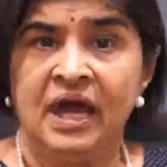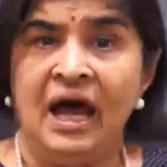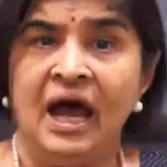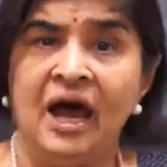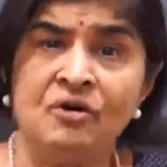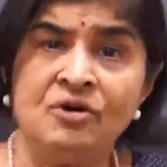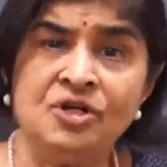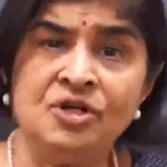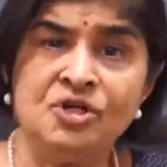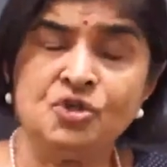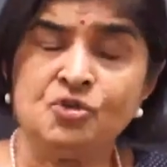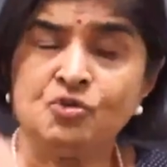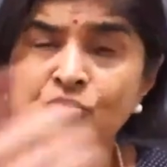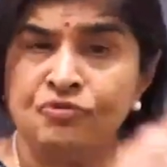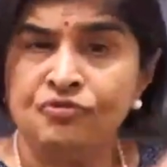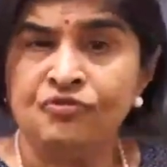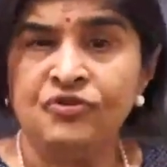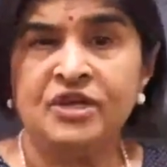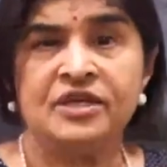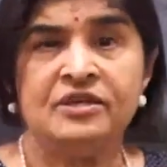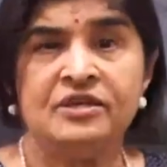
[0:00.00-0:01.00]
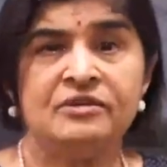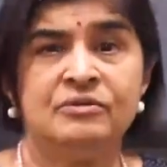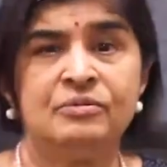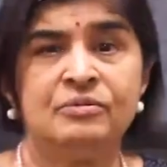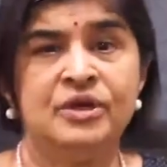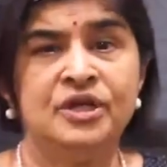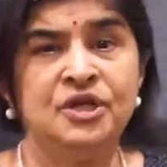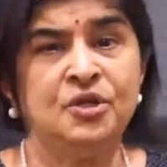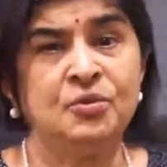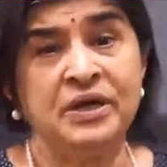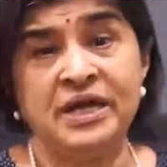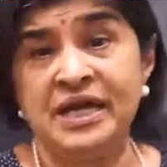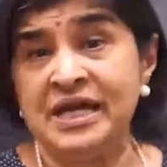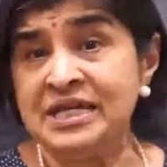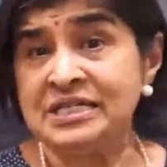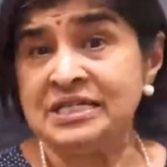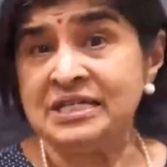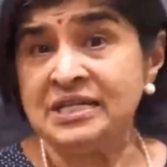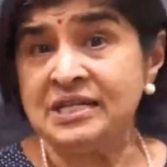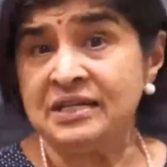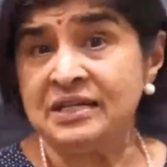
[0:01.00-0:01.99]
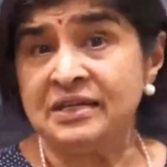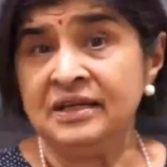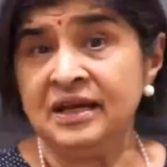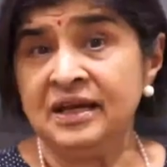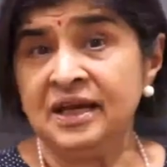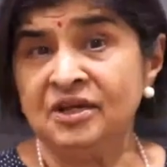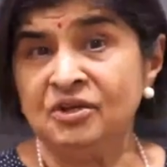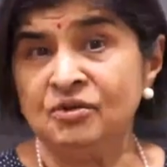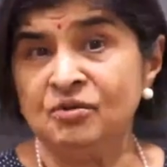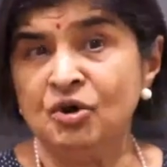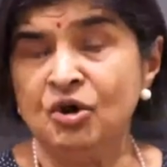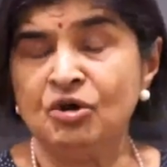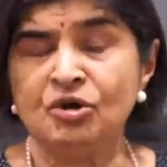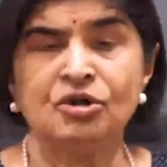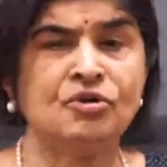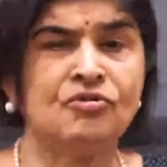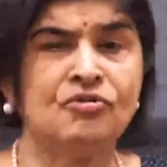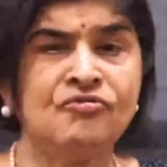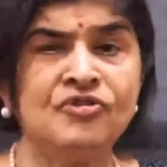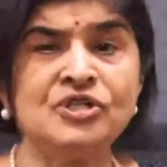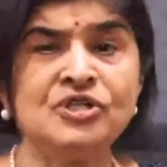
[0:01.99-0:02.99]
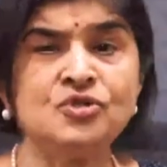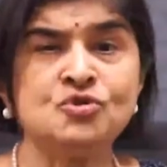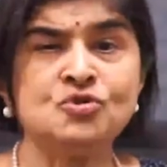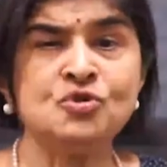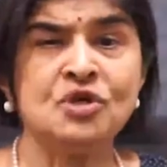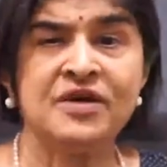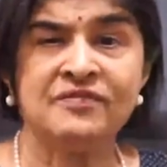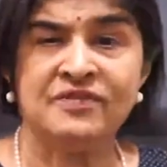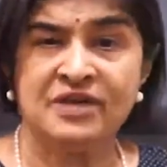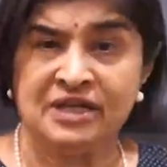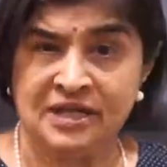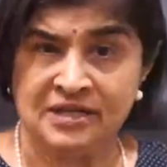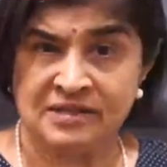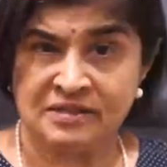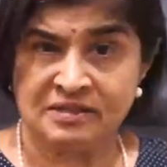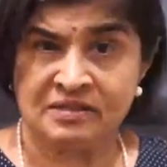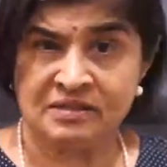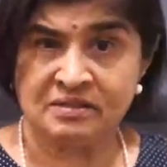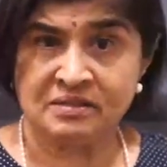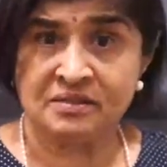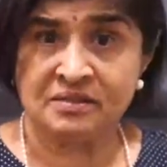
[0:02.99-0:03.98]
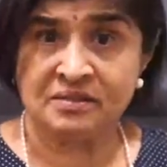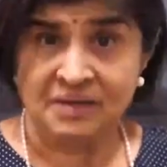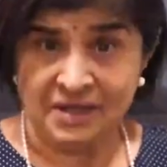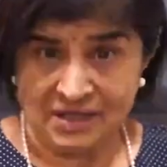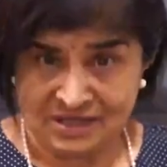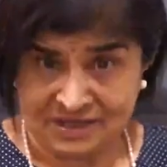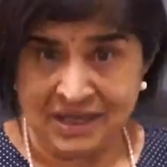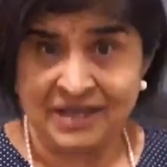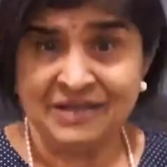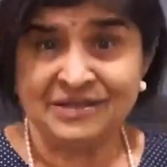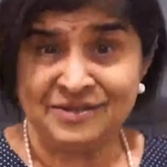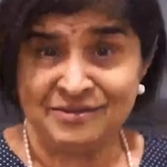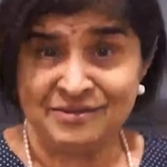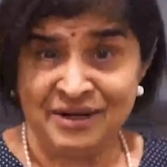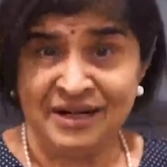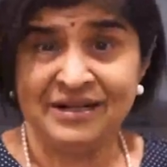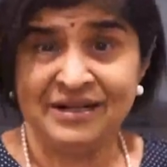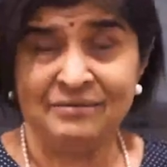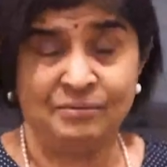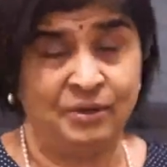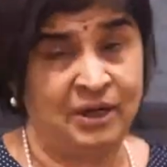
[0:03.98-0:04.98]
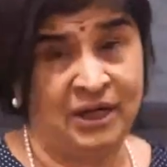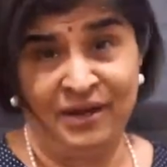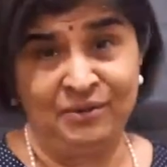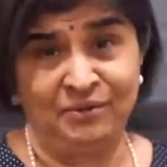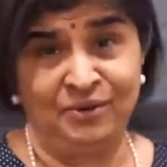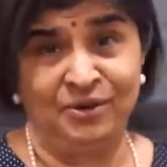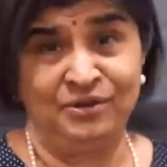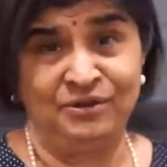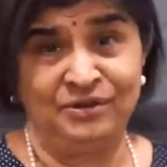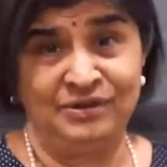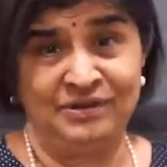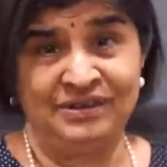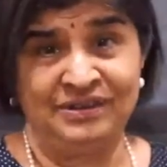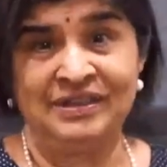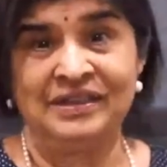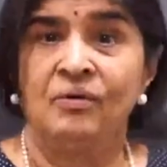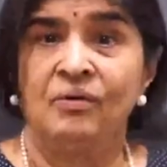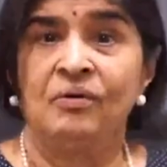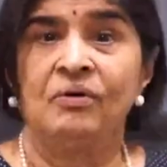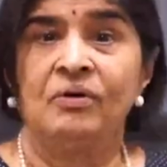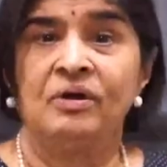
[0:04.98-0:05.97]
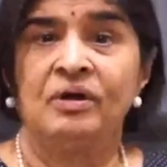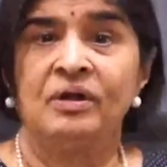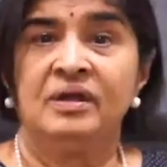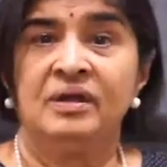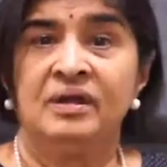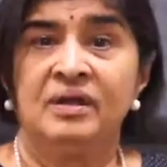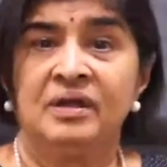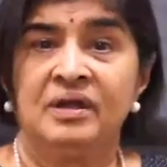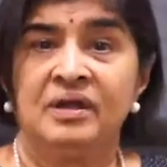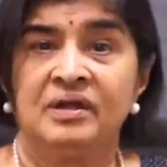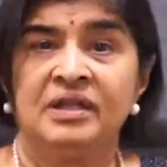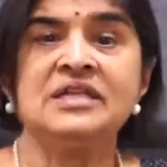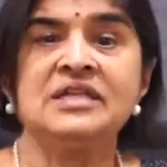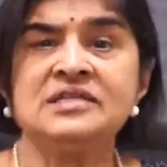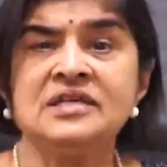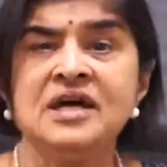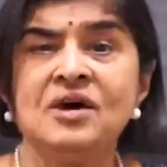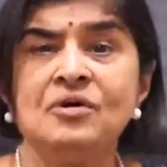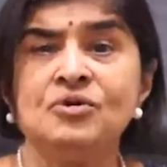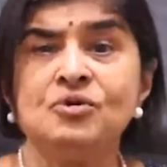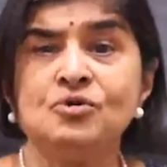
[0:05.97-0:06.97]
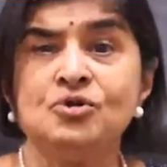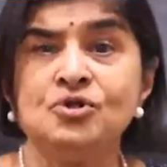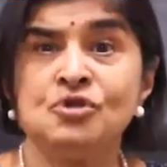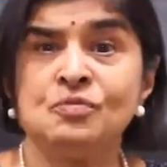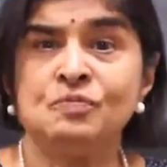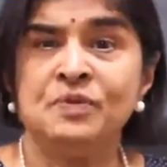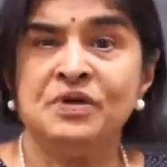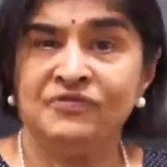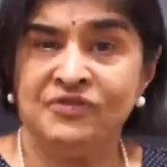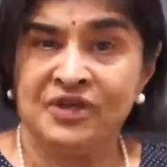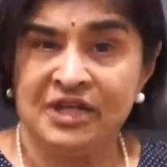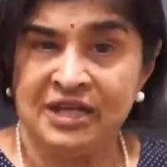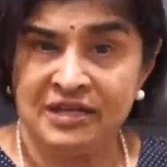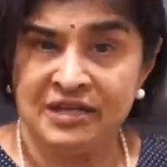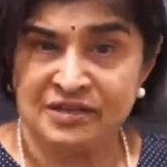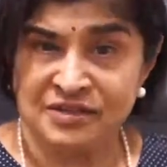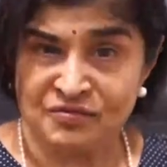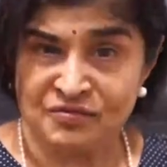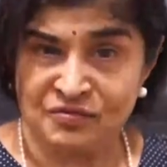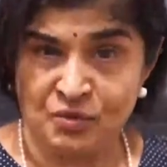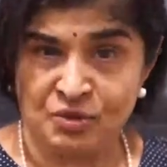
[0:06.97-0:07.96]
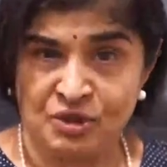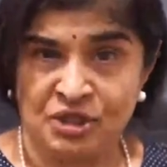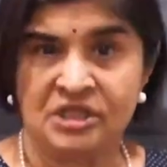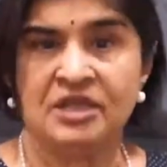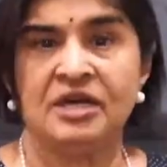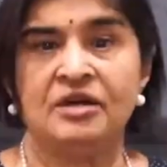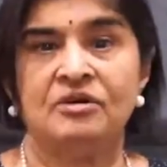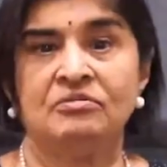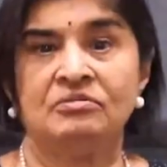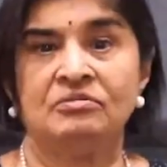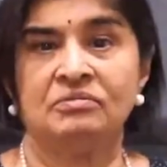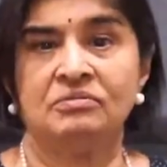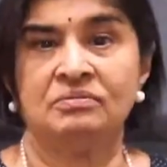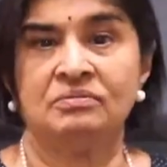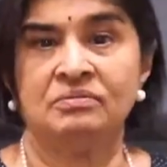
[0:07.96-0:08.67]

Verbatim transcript: How did you feel when you were eighteen and you got your first driving license? Excited, right? Well, I was. That's how you should be feeling as a voter now.